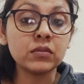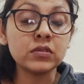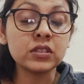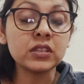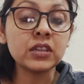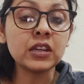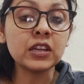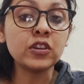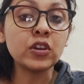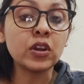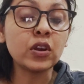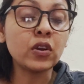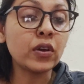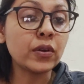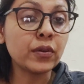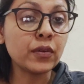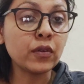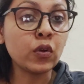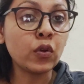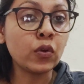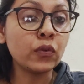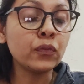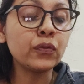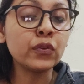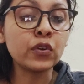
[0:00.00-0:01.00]
Still, you're
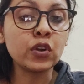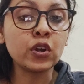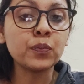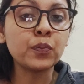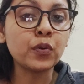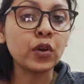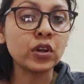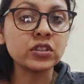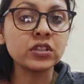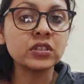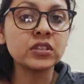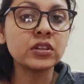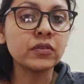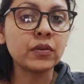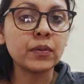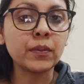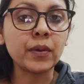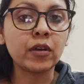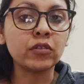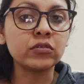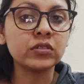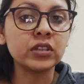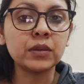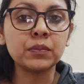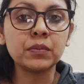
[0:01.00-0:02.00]
hopeful and positive
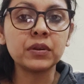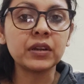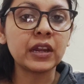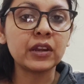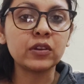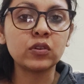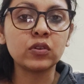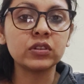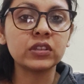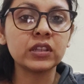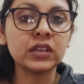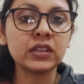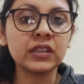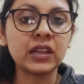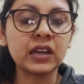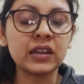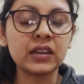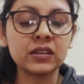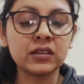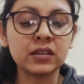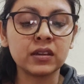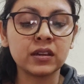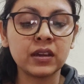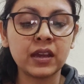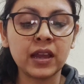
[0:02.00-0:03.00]
about that, but I don't think
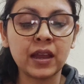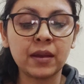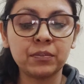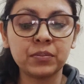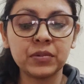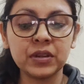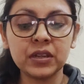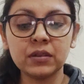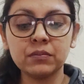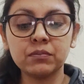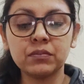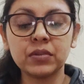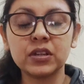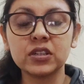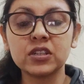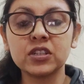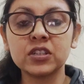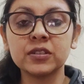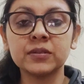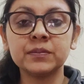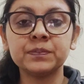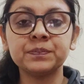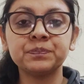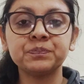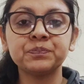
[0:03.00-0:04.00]
that happening.
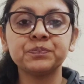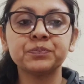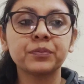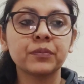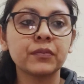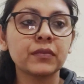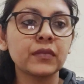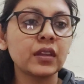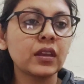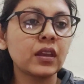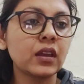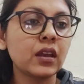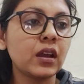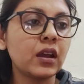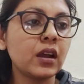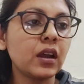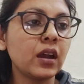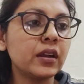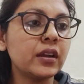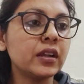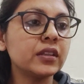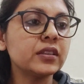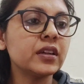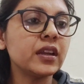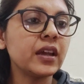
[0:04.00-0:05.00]
But
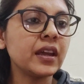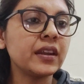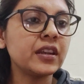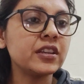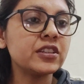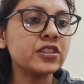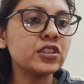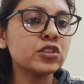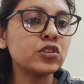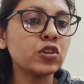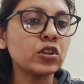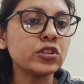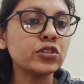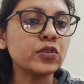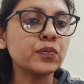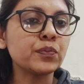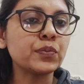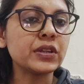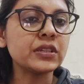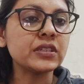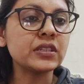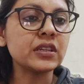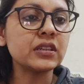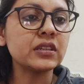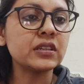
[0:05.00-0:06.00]
another energy is also
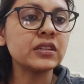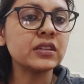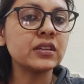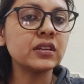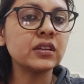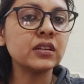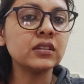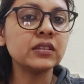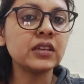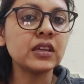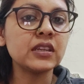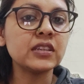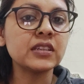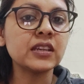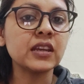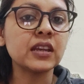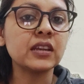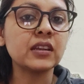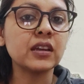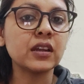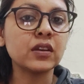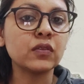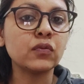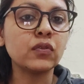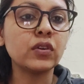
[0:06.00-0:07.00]
present here that
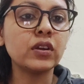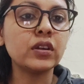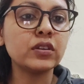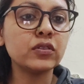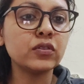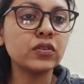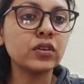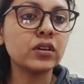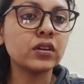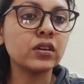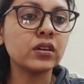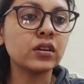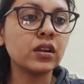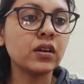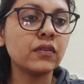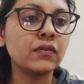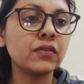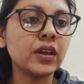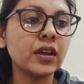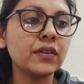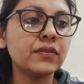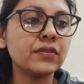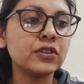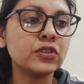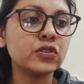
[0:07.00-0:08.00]
can convert your love
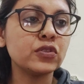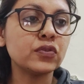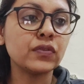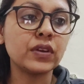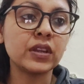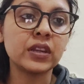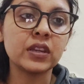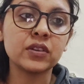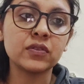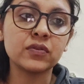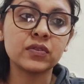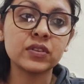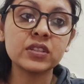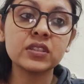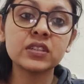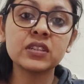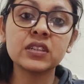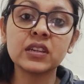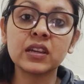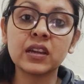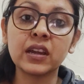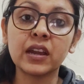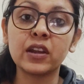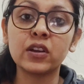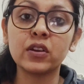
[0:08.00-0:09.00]
life into very
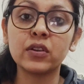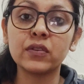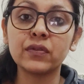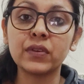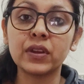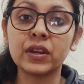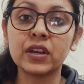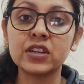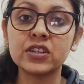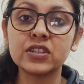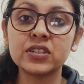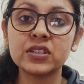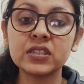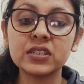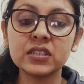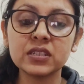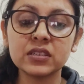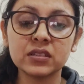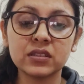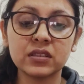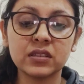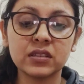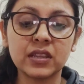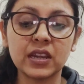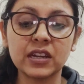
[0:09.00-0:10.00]
interesting kind of energies.
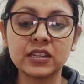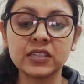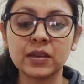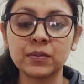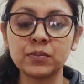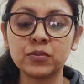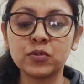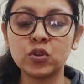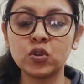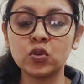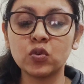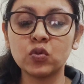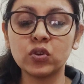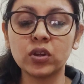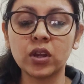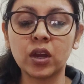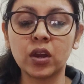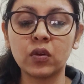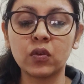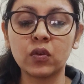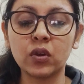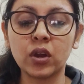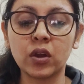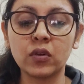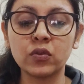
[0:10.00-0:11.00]
That's up to you
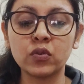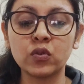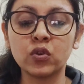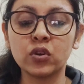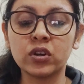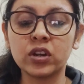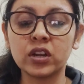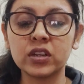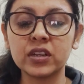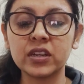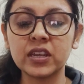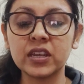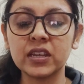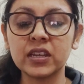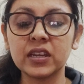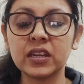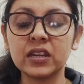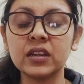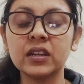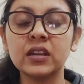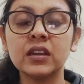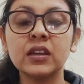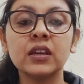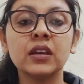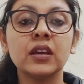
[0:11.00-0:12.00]
now, how you're gonna take
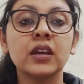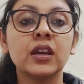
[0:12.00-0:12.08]
it.